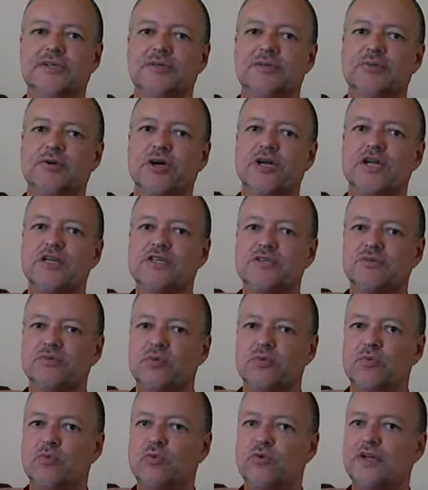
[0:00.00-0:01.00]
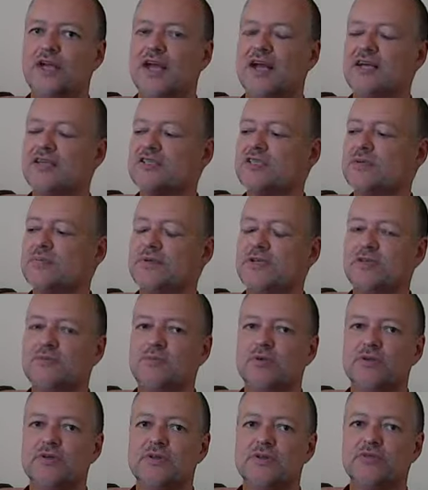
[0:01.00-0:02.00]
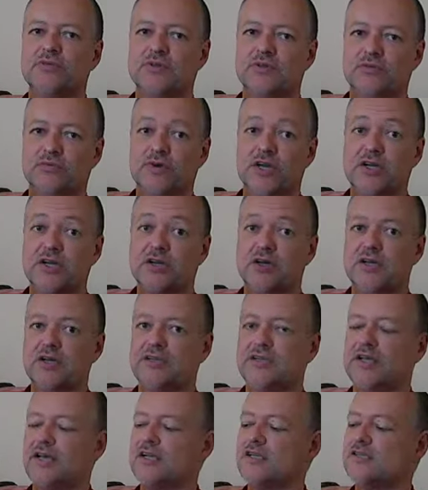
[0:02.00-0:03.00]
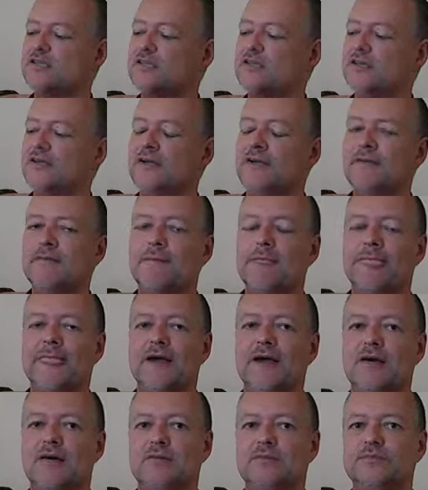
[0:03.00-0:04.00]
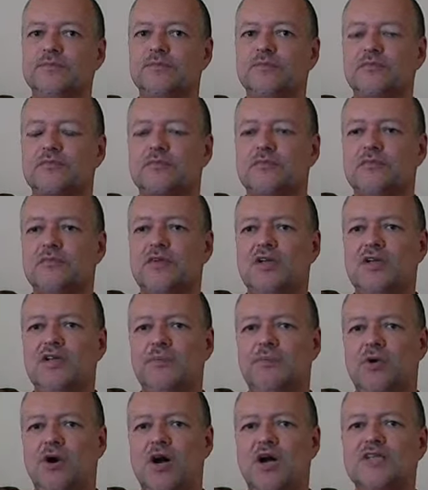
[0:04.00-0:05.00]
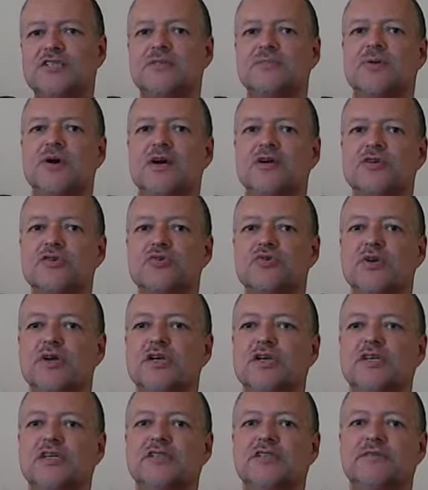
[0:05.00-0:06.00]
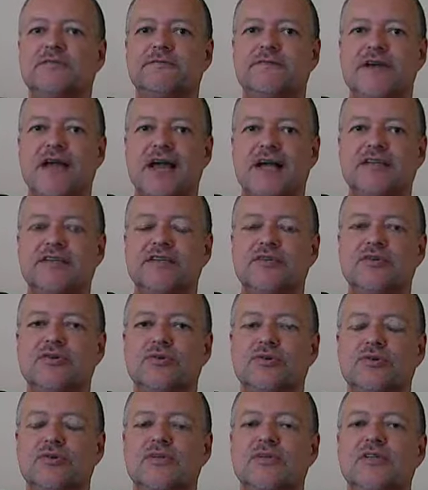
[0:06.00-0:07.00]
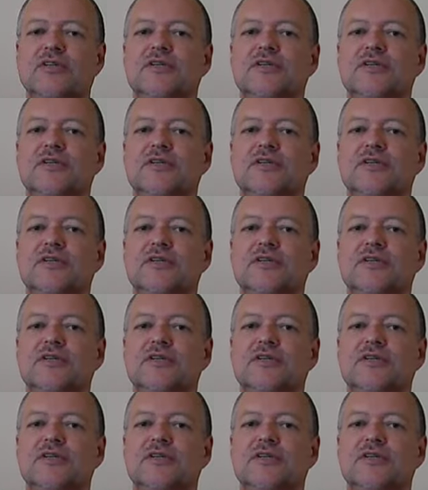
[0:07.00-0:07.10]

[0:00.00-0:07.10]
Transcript: praise and reward has to be put in the right context. The positive part of training is the fact that you're